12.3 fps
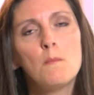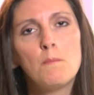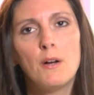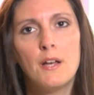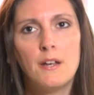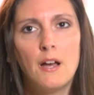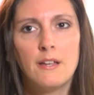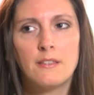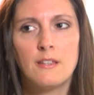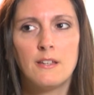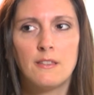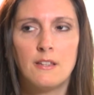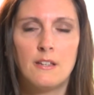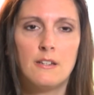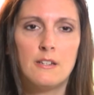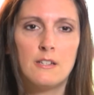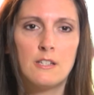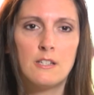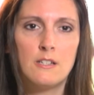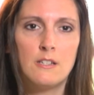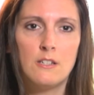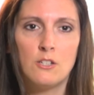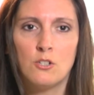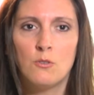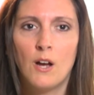but I think that
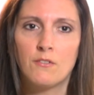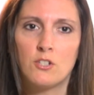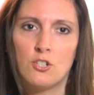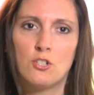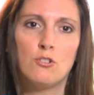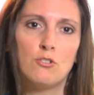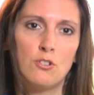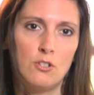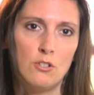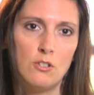you have to just use,